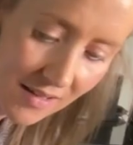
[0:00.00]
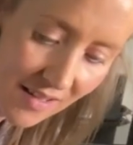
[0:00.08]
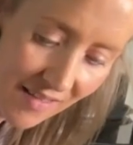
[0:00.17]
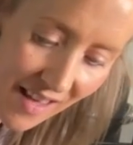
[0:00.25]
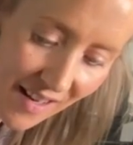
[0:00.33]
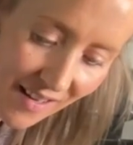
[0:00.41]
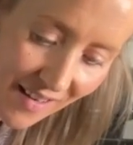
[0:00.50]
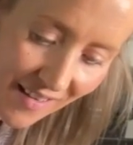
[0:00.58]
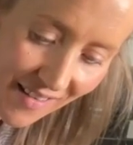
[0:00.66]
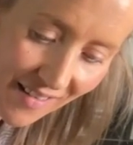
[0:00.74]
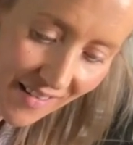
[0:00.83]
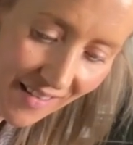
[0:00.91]
then
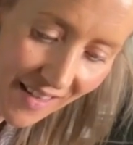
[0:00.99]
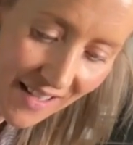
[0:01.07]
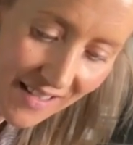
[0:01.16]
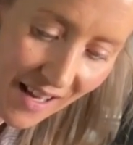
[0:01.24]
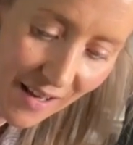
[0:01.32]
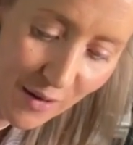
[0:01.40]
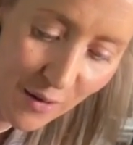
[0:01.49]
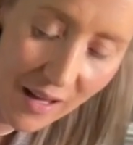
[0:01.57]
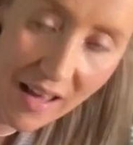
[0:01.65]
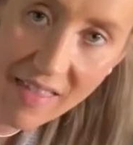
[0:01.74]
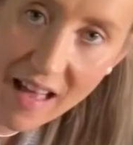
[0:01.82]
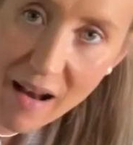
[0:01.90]
that's how you
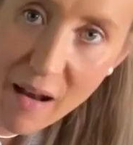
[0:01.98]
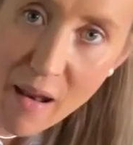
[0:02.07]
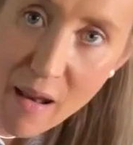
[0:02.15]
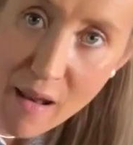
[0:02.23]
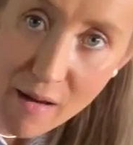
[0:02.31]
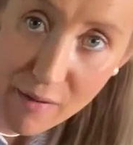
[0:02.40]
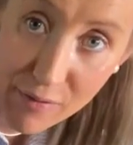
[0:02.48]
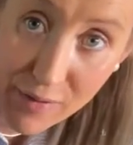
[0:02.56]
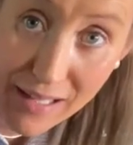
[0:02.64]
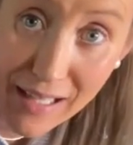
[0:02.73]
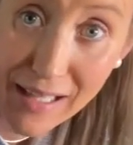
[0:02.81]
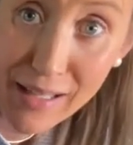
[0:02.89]
get that
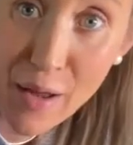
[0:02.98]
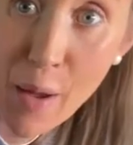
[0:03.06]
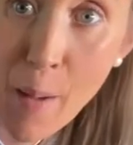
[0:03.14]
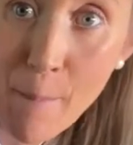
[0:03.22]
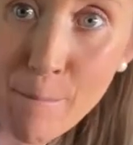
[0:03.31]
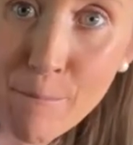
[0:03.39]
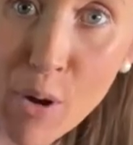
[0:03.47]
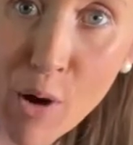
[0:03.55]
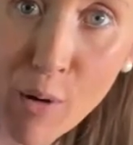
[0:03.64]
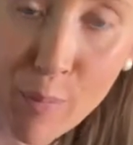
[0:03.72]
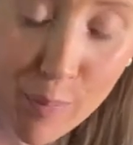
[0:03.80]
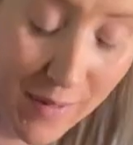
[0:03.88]
lovely
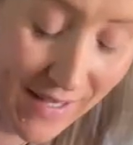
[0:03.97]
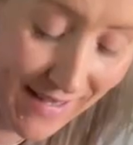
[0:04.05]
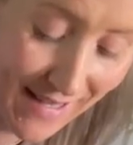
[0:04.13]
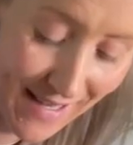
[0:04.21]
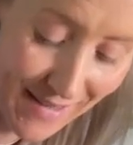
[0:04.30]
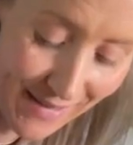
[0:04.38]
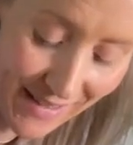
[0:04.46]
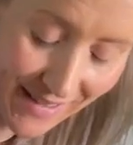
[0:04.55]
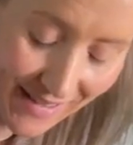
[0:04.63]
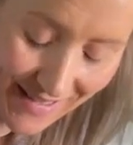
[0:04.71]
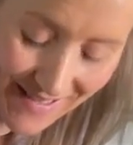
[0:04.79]
pop sound.